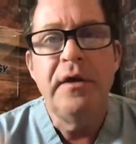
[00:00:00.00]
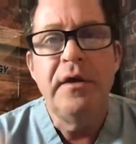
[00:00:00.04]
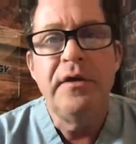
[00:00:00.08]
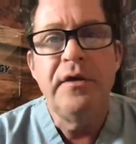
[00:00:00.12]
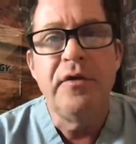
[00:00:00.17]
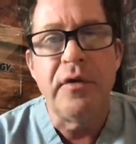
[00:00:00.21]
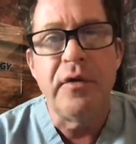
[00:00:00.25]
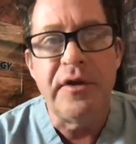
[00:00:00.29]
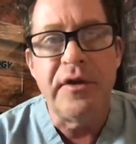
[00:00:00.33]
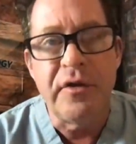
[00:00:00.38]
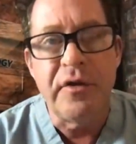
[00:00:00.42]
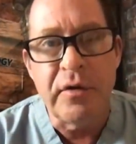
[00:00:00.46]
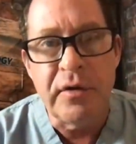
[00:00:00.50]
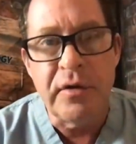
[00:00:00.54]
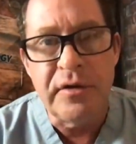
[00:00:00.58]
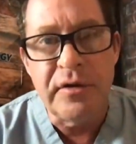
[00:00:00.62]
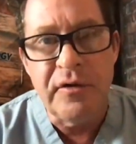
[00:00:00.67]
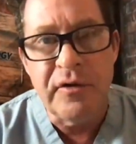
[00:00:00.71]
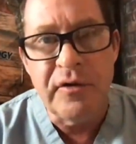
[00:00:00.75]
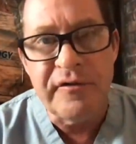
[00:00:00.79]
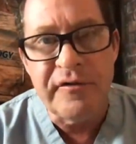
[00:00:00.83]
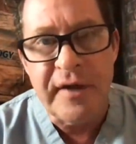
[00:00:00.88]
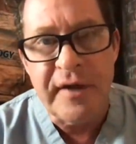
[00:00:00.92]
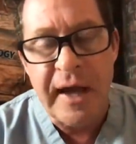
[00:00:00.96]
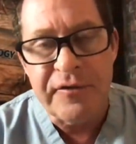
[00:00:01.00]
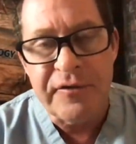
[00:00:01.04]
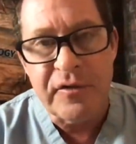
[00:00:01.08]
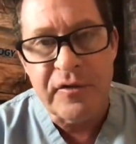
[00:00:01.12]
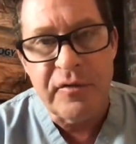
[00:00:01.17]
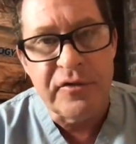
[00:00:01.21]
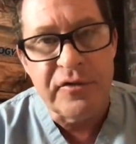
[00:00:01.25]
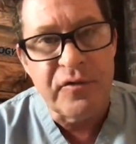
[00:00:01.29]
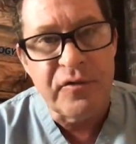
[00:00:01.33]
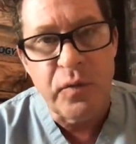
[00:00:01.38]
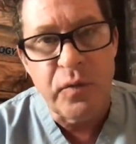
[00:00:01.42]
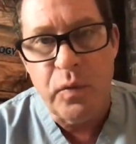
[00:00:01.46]
your, your, your
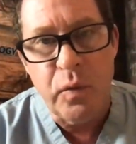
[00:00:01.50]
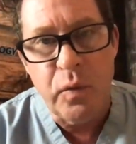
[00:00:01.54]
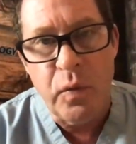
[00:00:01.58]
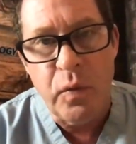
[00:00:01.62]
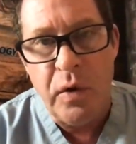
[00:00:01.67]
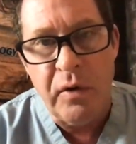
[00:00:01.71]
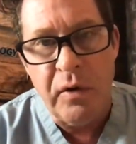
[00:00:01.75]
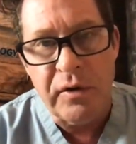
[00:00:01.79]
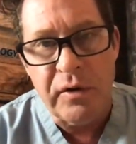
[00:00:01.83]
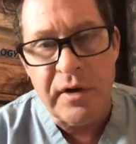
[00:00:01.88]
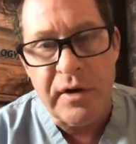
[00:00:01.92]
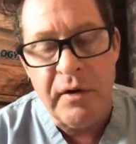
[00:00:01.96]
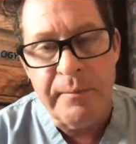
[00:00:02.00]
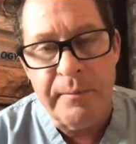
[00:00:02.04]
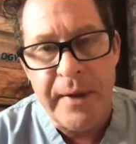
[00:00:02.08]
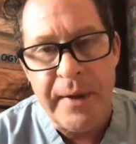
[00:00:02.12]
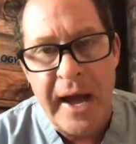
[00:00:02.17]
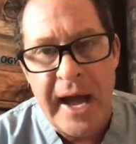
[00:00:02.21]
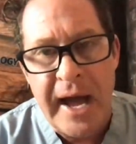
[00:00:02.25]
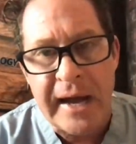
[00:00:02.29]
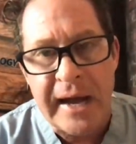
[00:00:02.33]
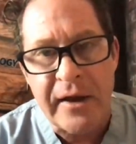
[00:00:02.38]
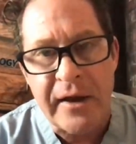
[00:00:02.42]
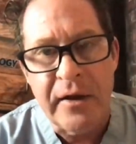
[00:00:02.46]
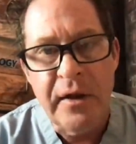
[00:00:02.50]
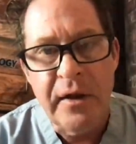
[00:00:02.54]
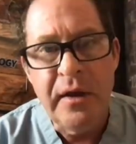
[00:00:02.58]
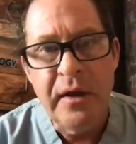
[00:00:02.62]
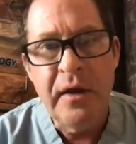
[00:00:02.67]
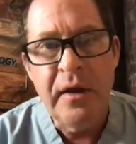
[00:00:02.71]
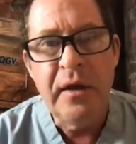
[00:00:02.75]
testicles won't come back.